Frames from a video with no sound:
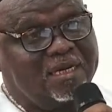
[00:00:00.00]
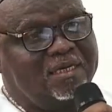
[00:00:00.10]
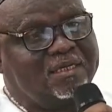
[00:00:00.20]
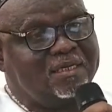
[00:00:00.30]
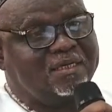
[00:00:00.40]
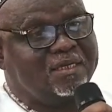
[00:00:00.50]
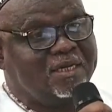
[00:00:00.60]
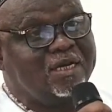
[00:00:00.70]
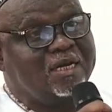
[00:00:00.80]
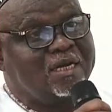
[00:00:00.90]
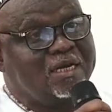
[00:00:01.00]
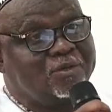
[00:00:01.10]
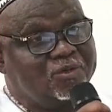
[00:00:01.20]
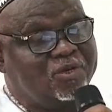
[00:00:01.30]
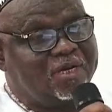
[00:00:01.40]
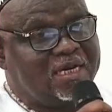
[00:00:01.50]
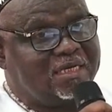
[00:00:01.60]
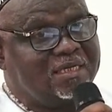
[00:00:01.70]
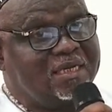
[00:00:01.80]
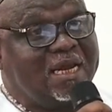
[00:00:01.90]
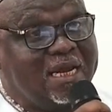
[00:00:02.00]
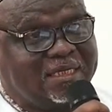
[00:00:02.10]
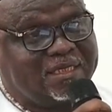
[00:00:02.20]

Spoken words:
And you don't learn